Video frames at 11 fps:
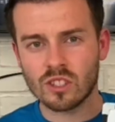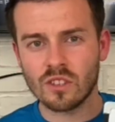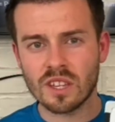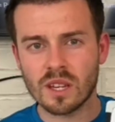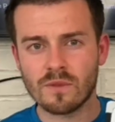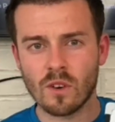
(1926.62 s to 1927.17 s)
do
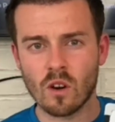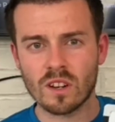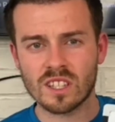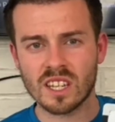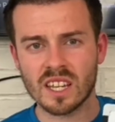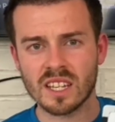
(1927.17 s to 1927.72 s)
the
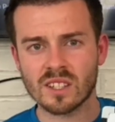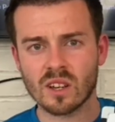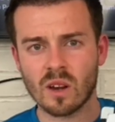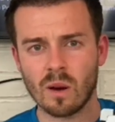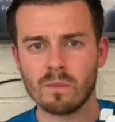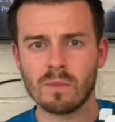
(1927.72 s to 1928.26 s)
authorities
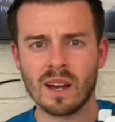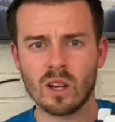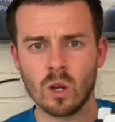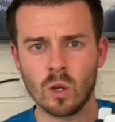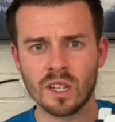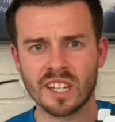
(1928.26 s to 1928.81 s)
combat
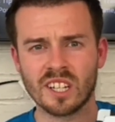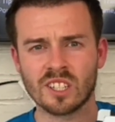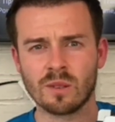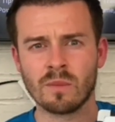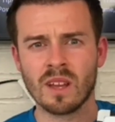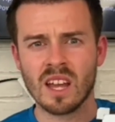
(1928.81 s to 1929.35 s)

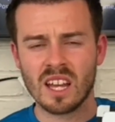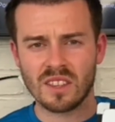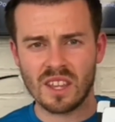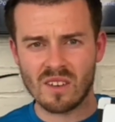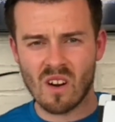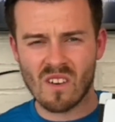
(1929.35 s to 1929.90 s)
hooliganism?
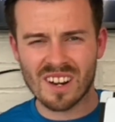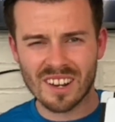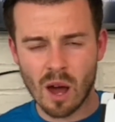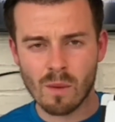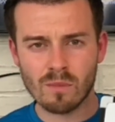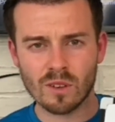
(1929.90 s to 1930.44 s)
There are a
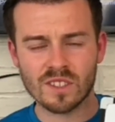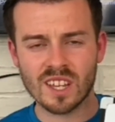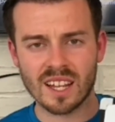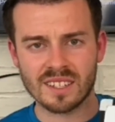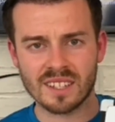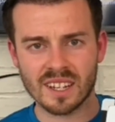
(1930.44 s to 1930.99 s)
number of
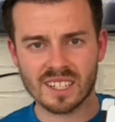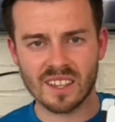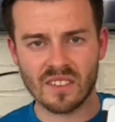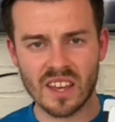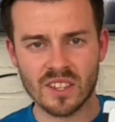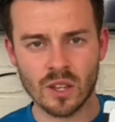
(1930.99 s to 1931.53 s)
tactics that
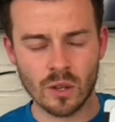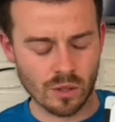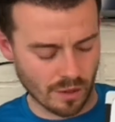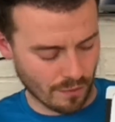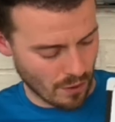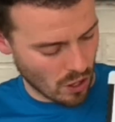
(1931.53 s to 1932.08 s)
they use.
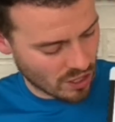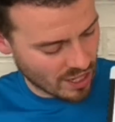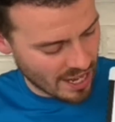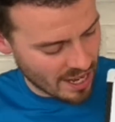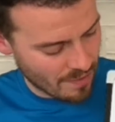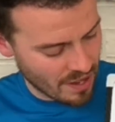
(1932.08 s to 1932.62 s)

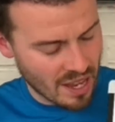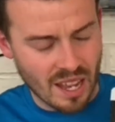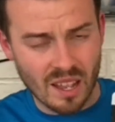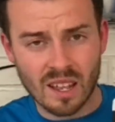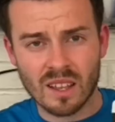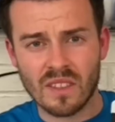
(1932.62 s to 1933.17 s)
Firstly,
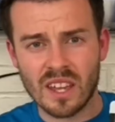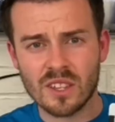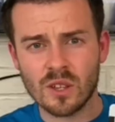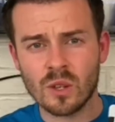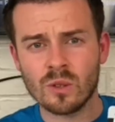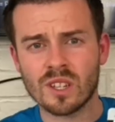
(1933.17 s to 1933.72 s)
they
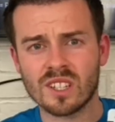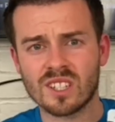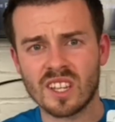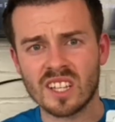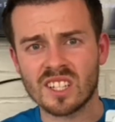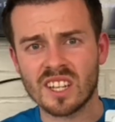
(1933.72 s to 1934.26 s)
use
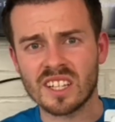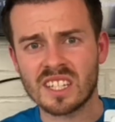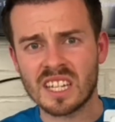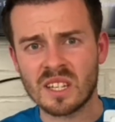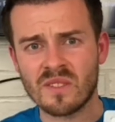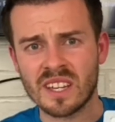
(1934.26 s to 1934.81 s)

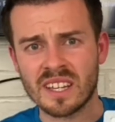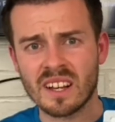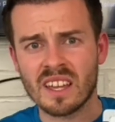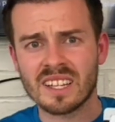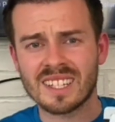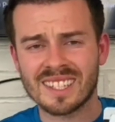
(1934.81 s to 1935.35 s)
CCTV.
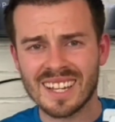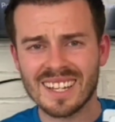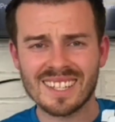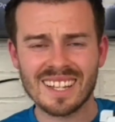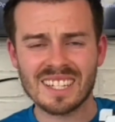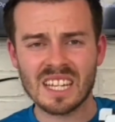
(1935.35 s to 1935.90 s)

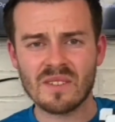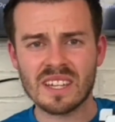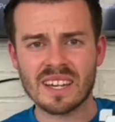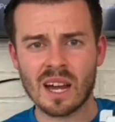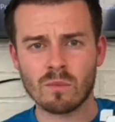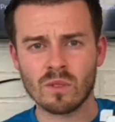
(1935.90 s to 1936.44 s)
CCTV
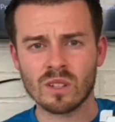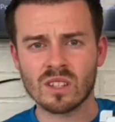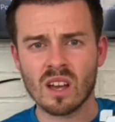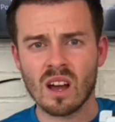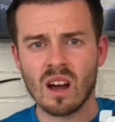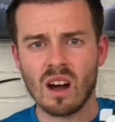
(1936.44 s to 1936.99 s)
cameras
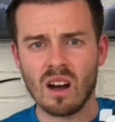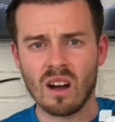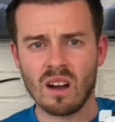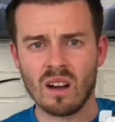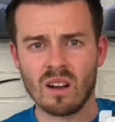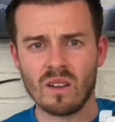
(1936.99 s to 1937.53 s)

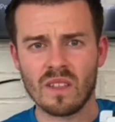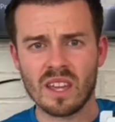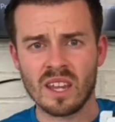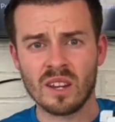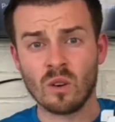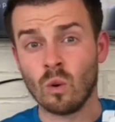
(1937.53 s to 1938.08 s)
are
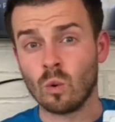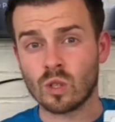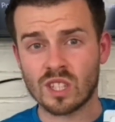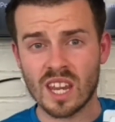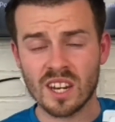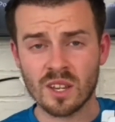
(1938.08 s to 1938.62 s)
in all
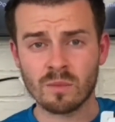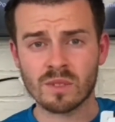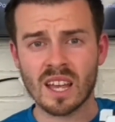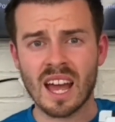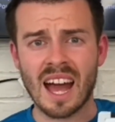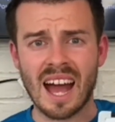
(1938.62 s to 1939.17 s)
stadiums
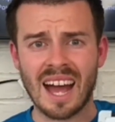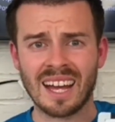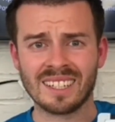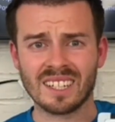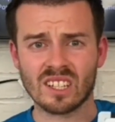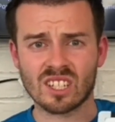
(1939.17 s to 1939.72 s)

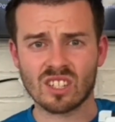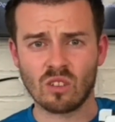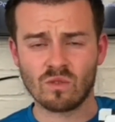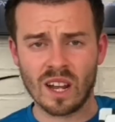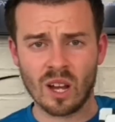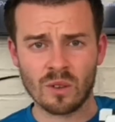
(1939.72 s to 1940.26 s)
and
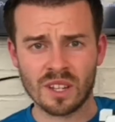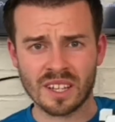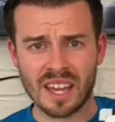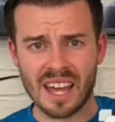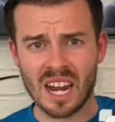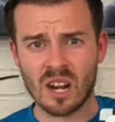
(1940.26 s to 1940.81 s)

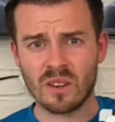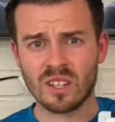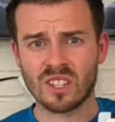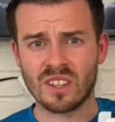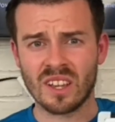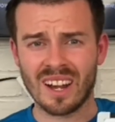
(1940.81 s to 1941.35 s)
surrounding areas.
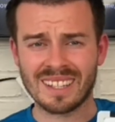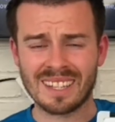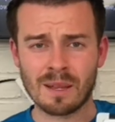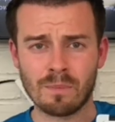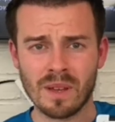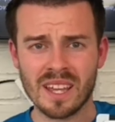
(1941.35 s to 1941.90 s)
And the
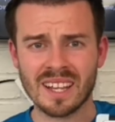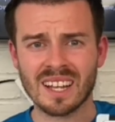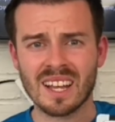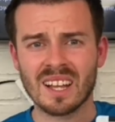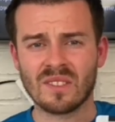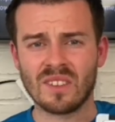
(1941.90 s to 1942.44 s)
idea being
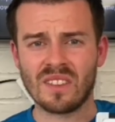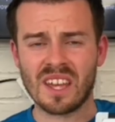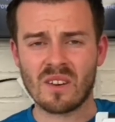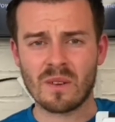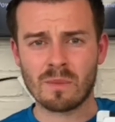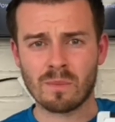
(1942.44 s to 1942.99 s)
that they
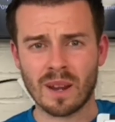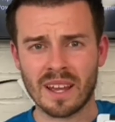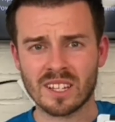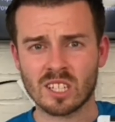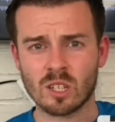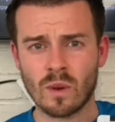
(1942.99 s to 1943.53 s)
are in
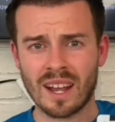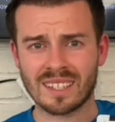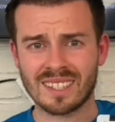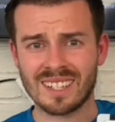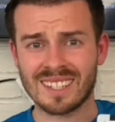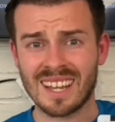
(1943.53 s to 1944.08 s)
place to
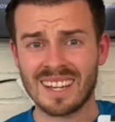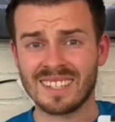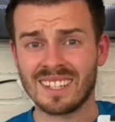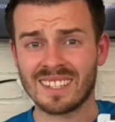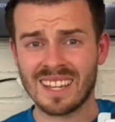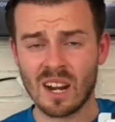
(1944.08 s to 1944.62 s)
act as a
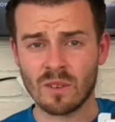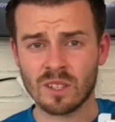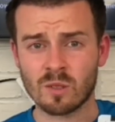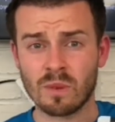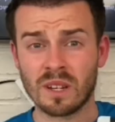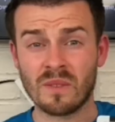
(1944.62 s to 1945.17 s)
deterrent,
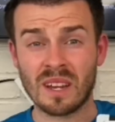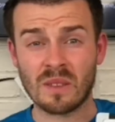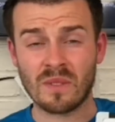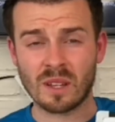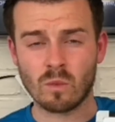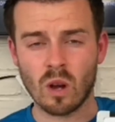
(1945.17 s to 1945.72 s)
but if
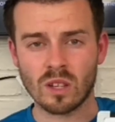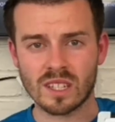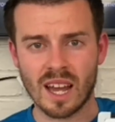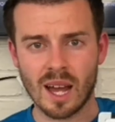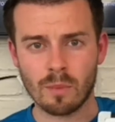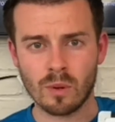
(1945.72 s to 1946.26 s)
anything were to
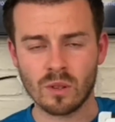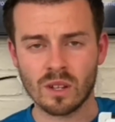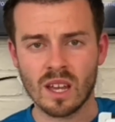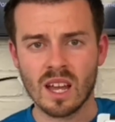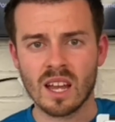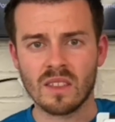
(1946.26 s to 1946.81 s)
happen,
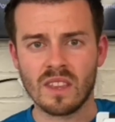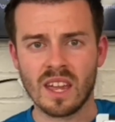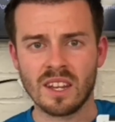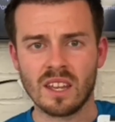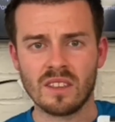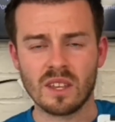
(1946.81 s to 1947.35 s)

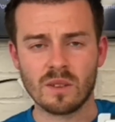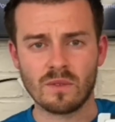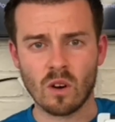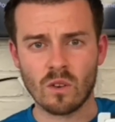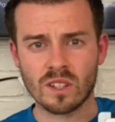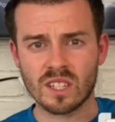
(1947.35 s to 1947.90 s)
then the
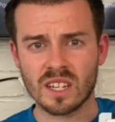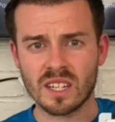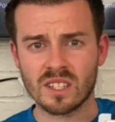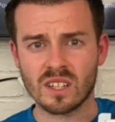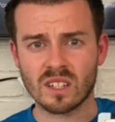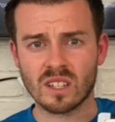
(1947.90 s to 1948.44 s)
authorities
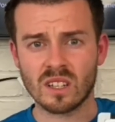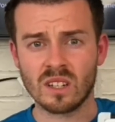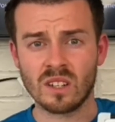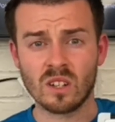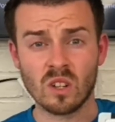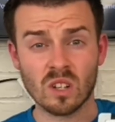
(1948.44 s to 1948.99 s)

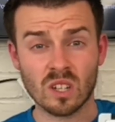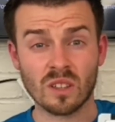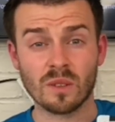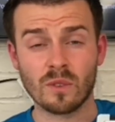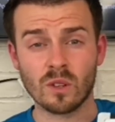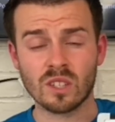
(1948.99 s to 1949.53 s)
can look at the
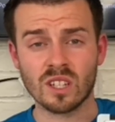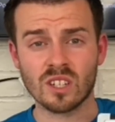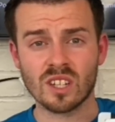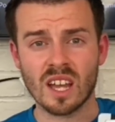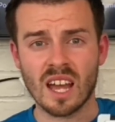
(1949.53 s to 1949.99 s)
footage,